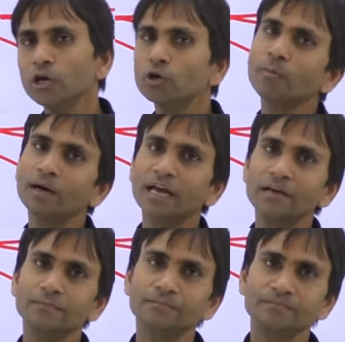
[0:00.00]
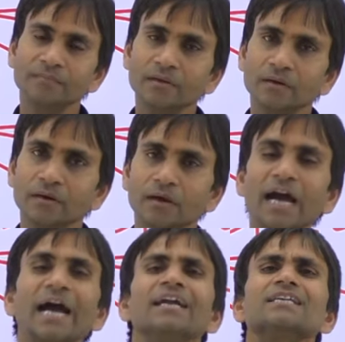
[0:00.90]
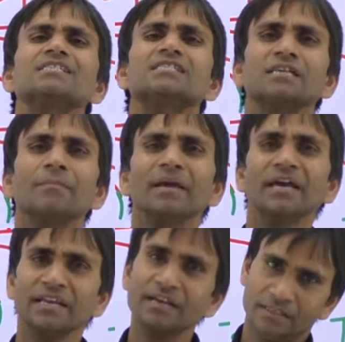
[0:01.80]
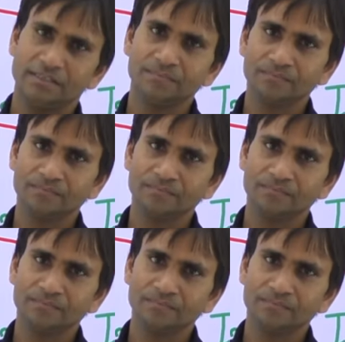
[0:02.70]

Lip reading: human life. And in some areas